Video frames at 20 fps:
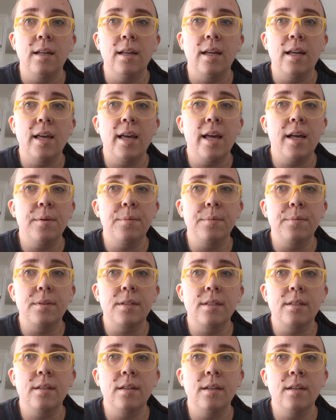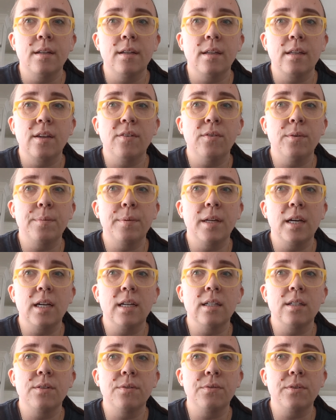It helps give a
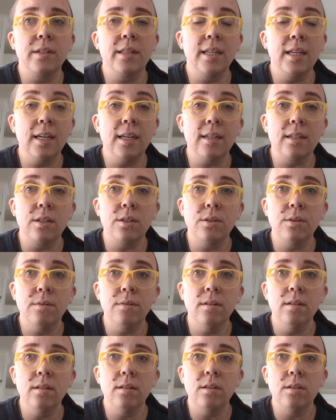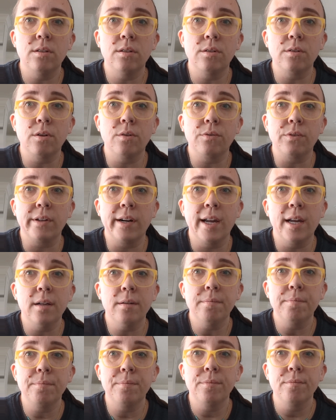place for the EL students to go for
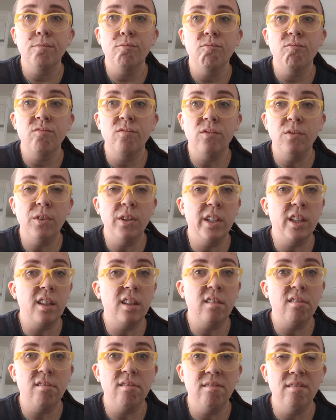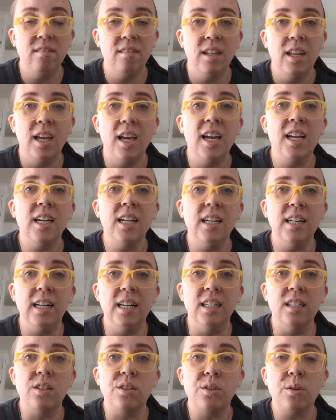help with any
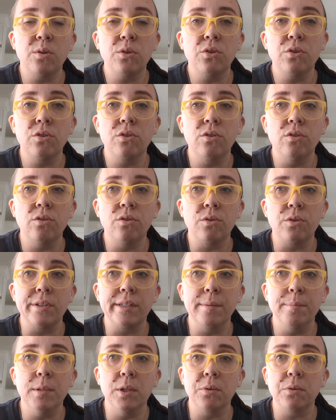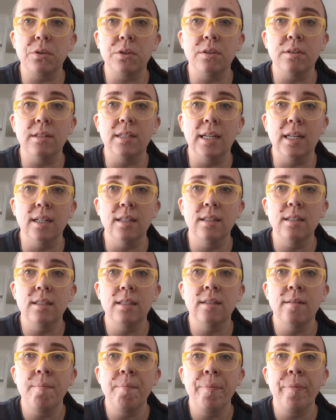needs, social or emotional
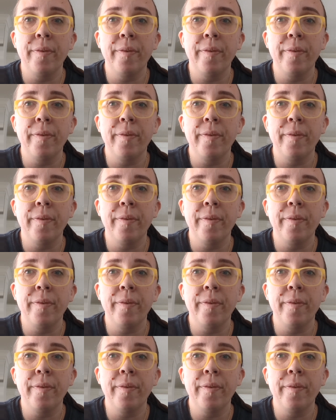needs.